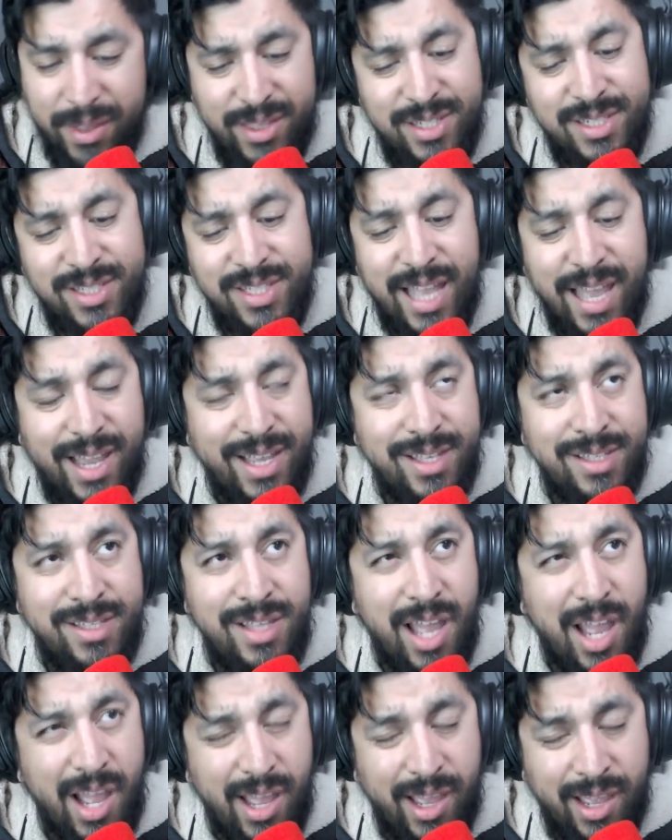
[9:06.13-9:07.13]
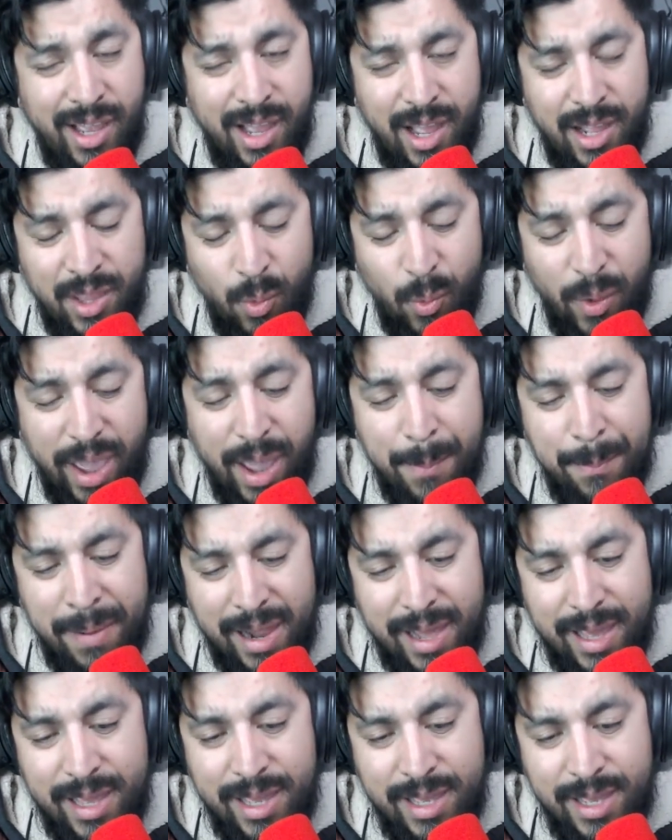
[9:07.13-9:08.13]
this deck is that the way I
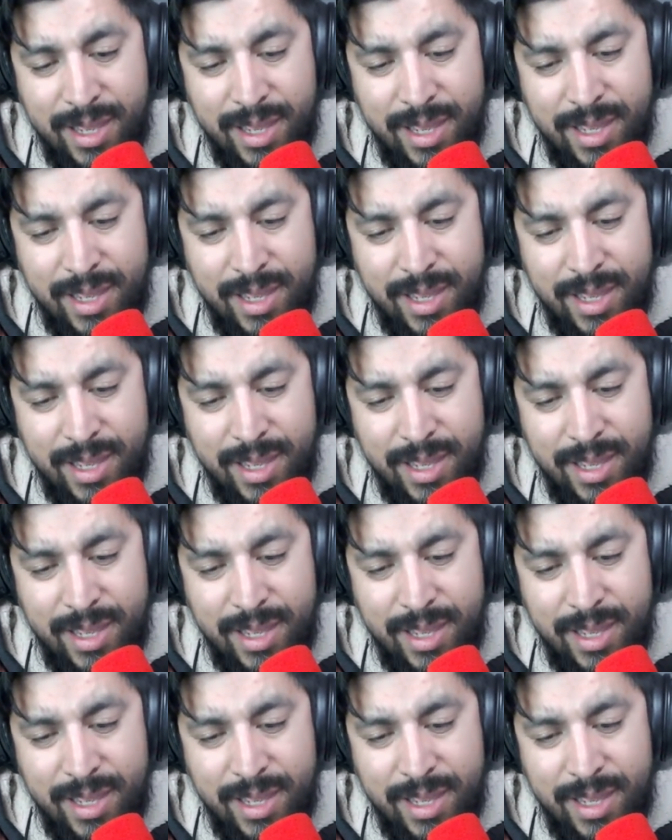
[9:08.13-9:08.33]
play it